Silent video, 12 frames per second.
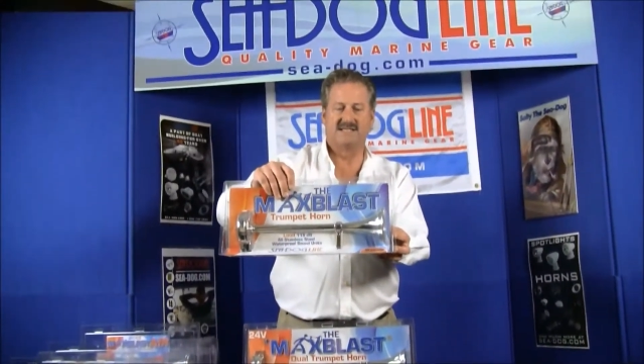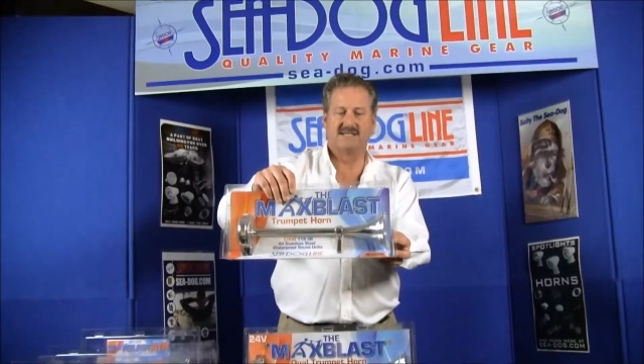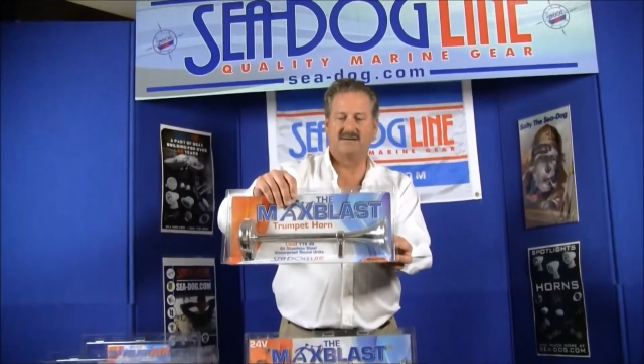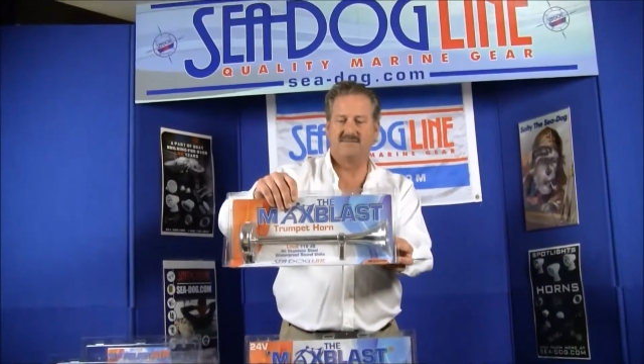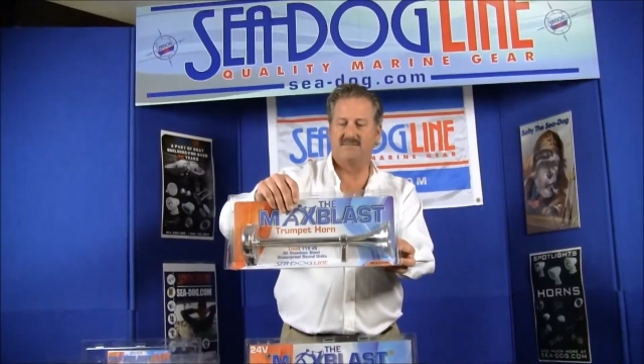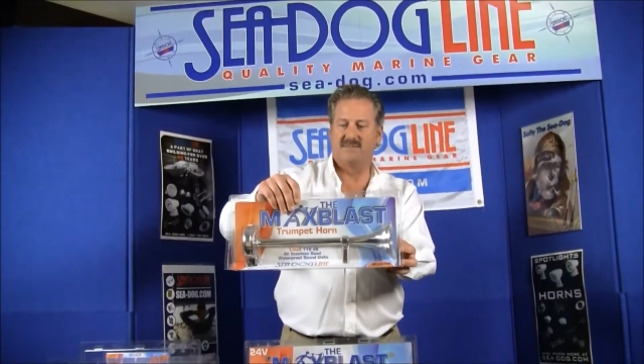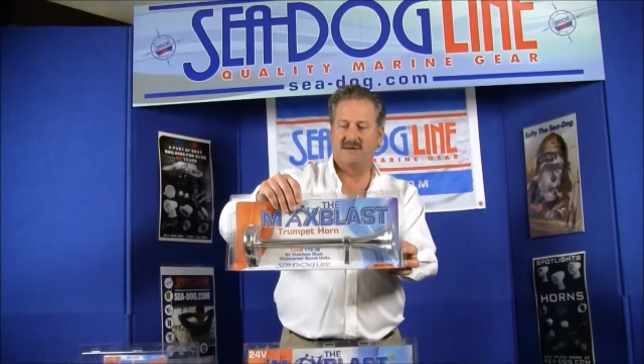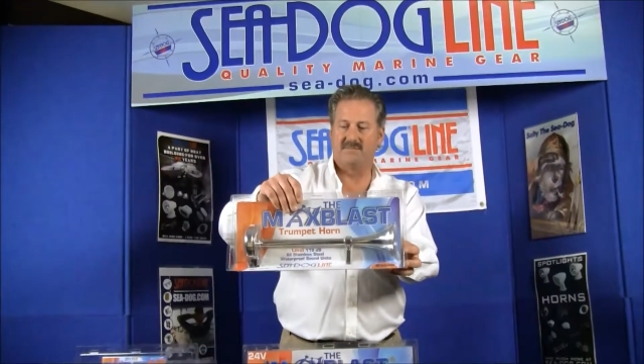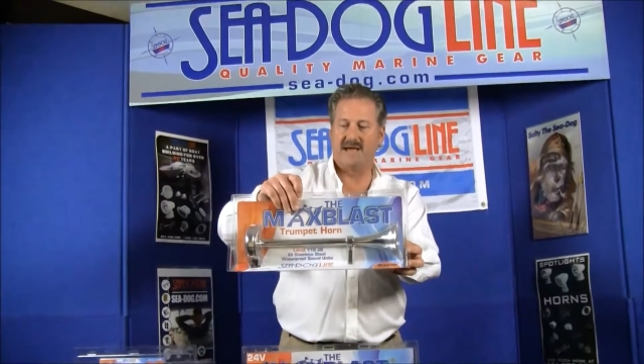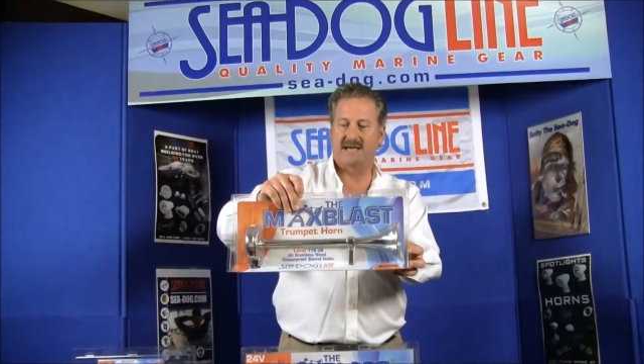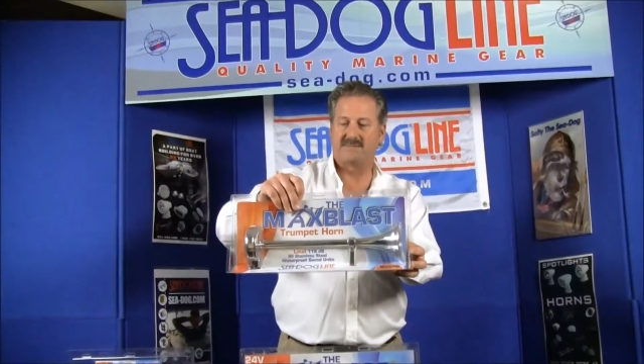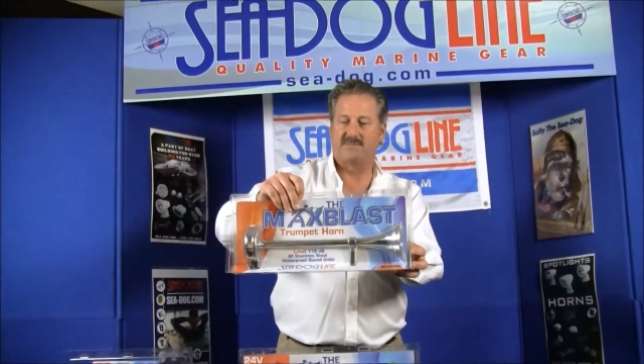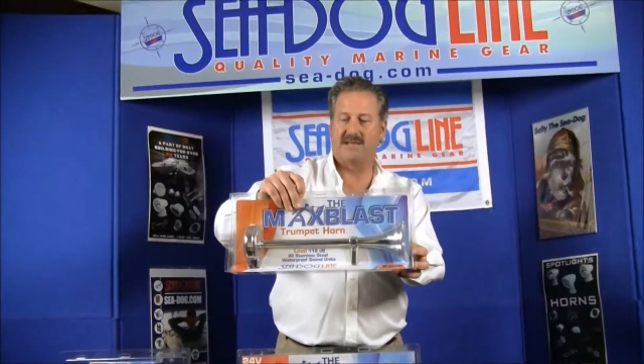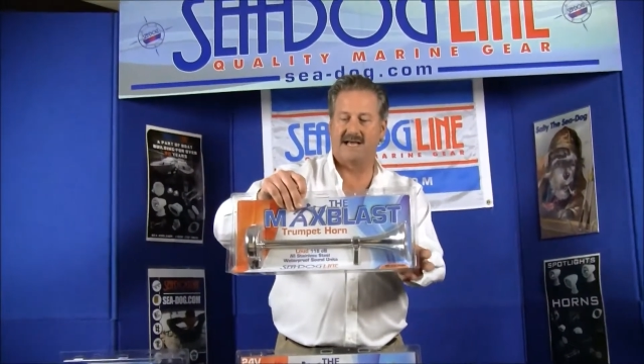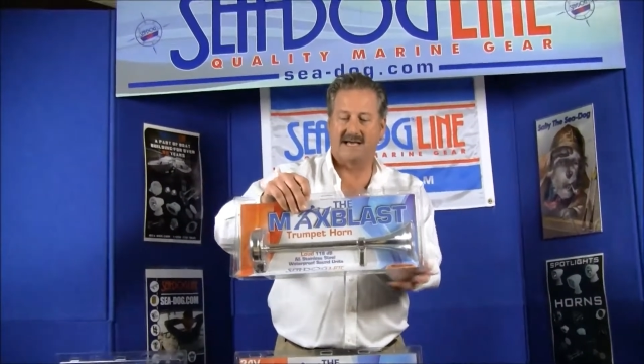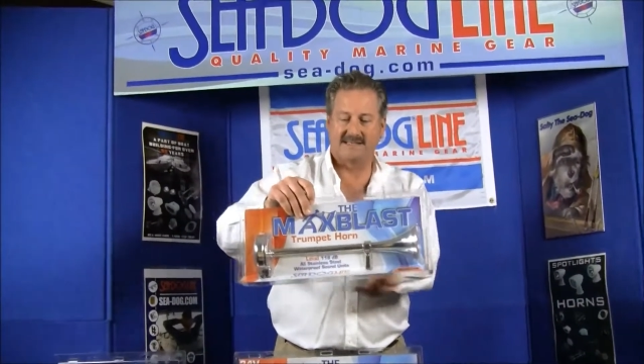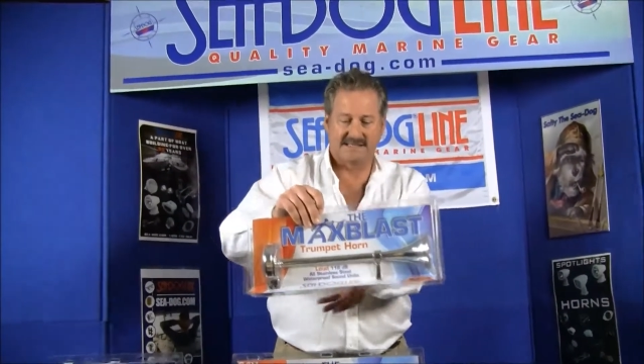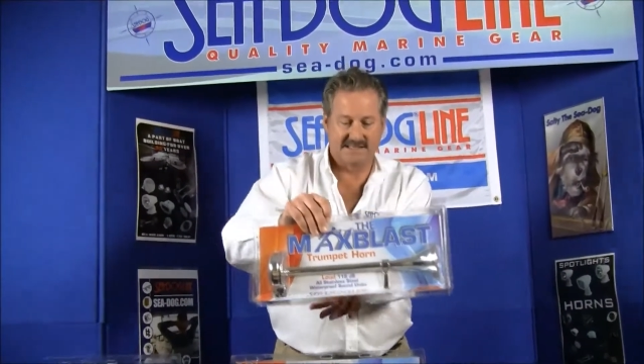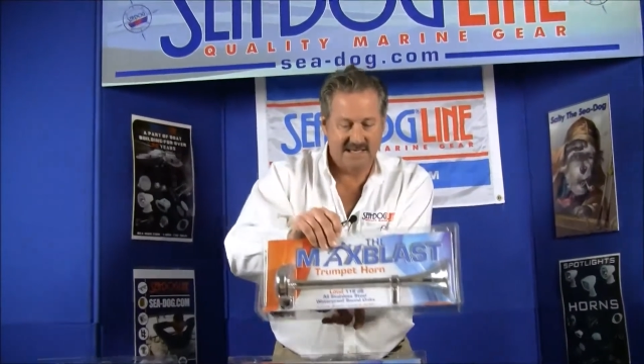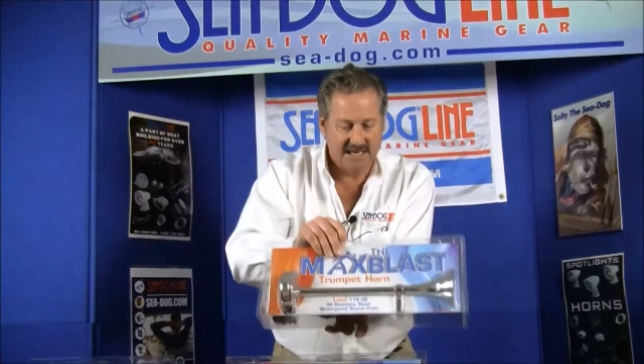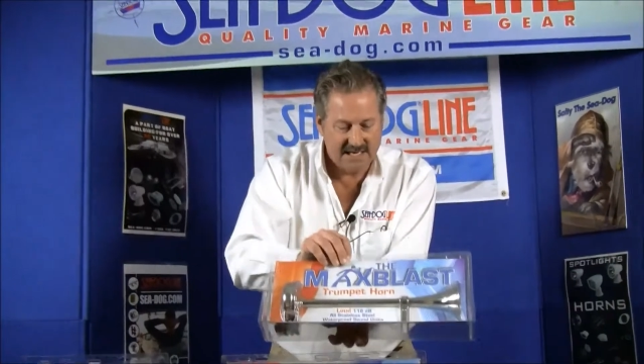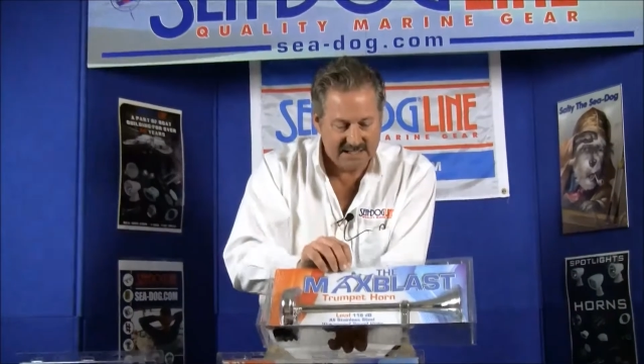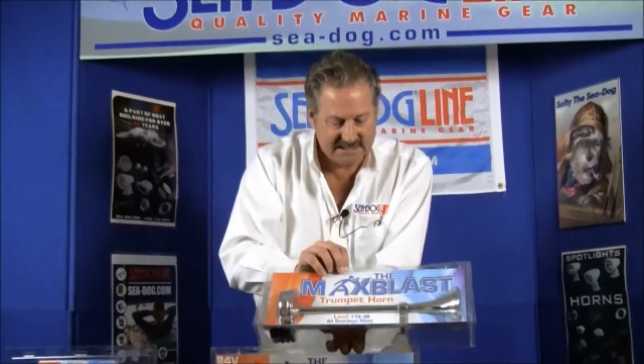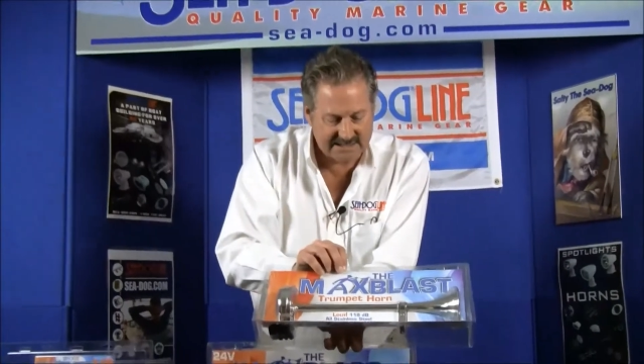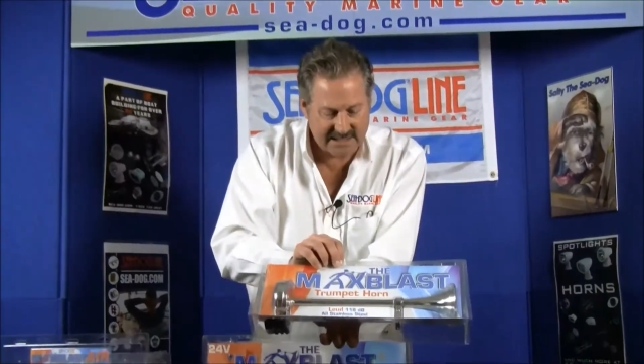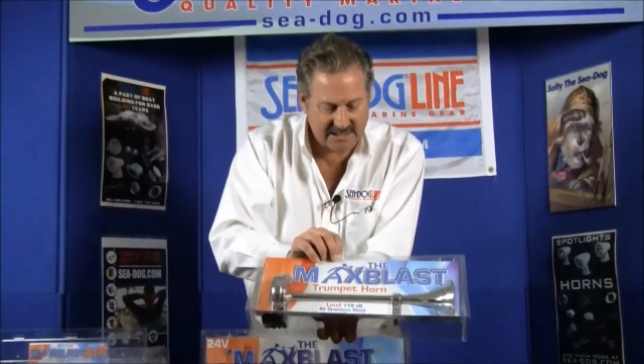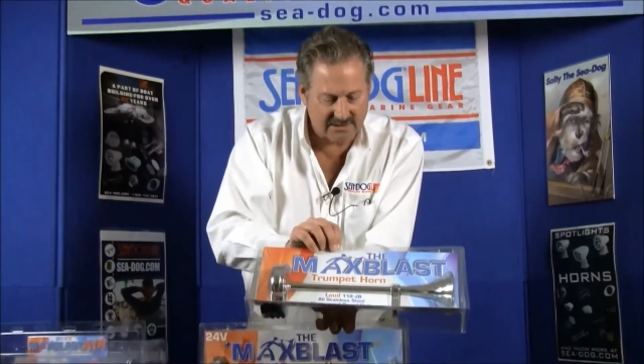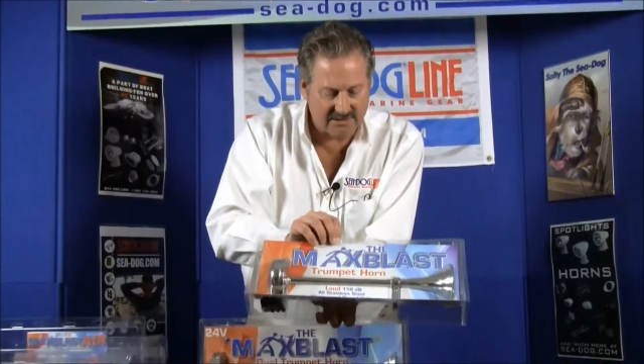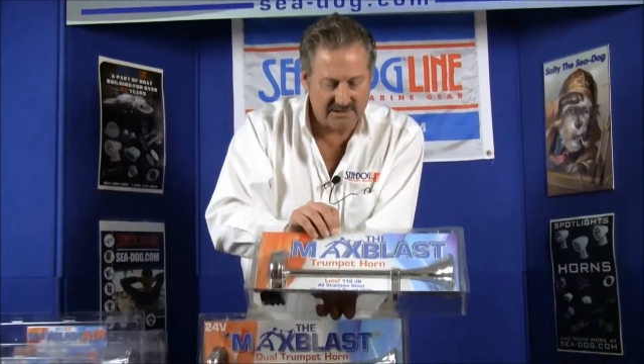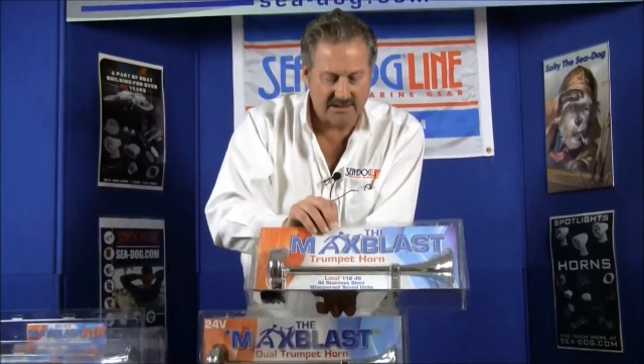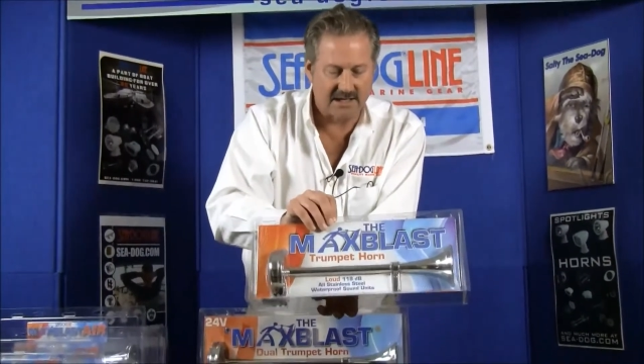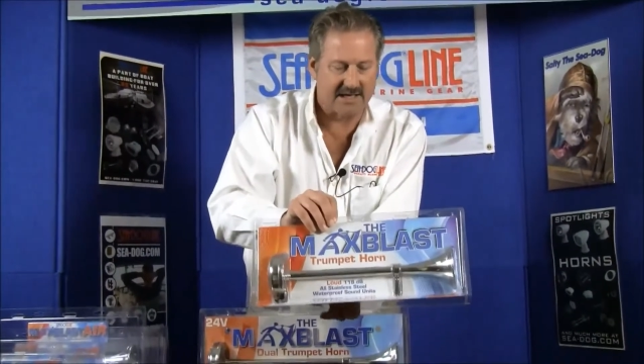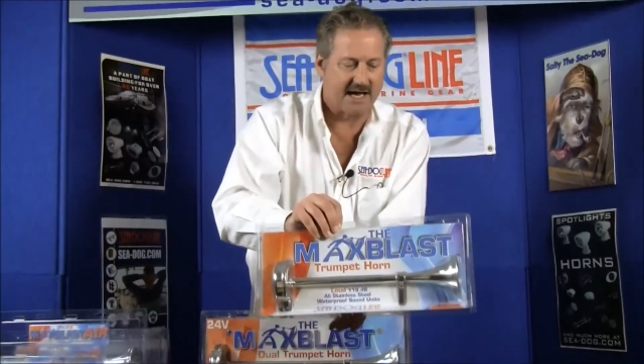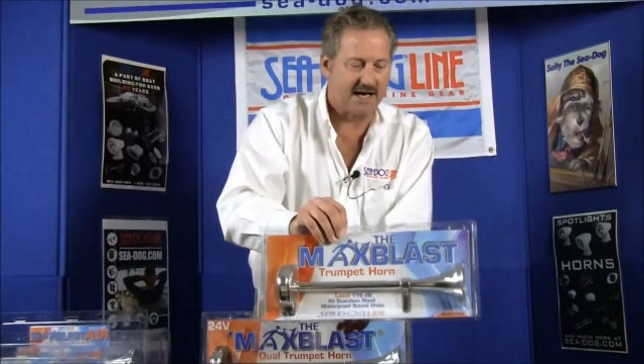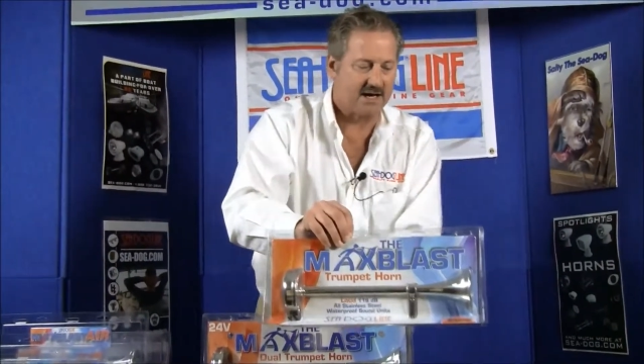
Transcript: is the Max Blast single, again,